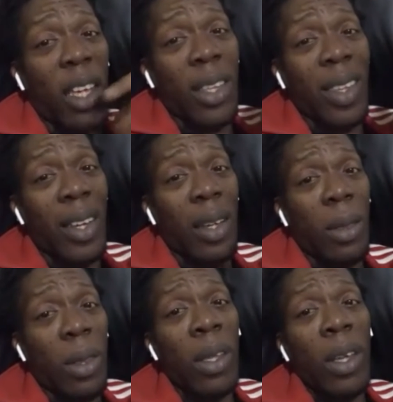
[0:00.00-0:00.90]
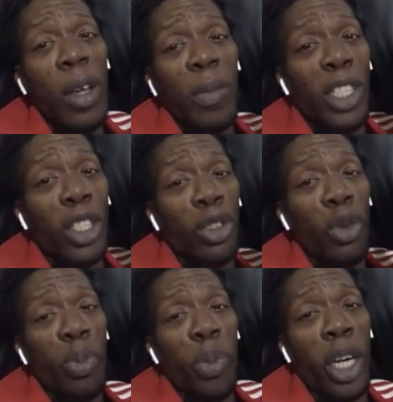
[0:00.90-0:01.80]
care of your teeth. Make sure
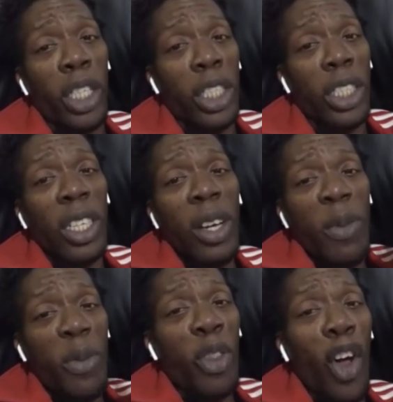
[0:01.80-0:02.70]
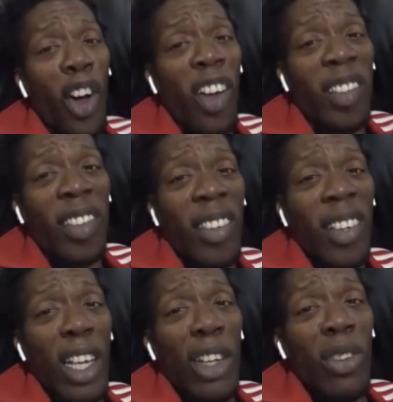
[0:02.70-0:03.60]
you brush, floss,
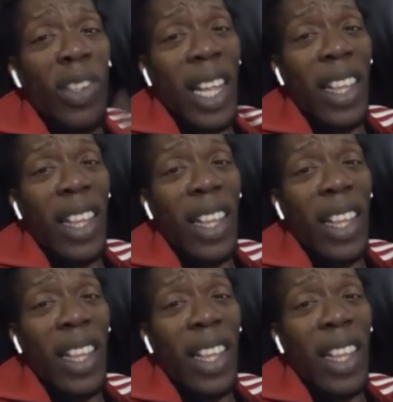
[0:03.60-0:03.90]
use